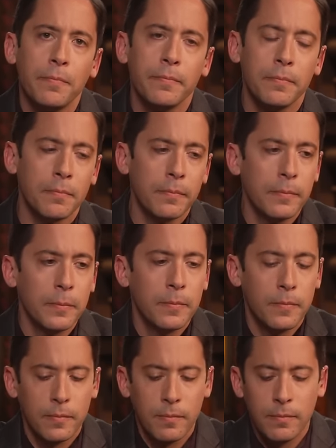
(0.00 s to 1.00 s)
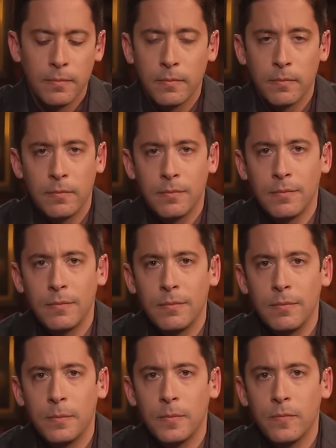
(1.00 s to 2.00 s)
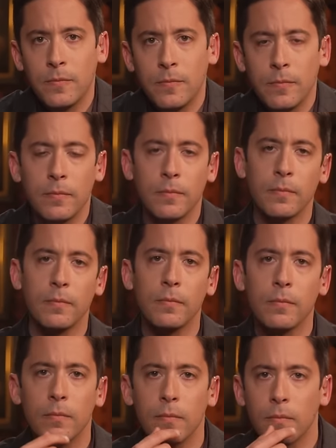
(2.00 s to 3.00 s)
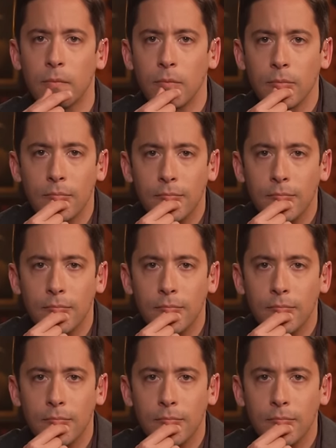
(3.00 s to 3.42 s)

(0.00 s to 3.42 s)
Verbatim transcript: Hi, Michael. I hope you're doing well. I'm such a big fan.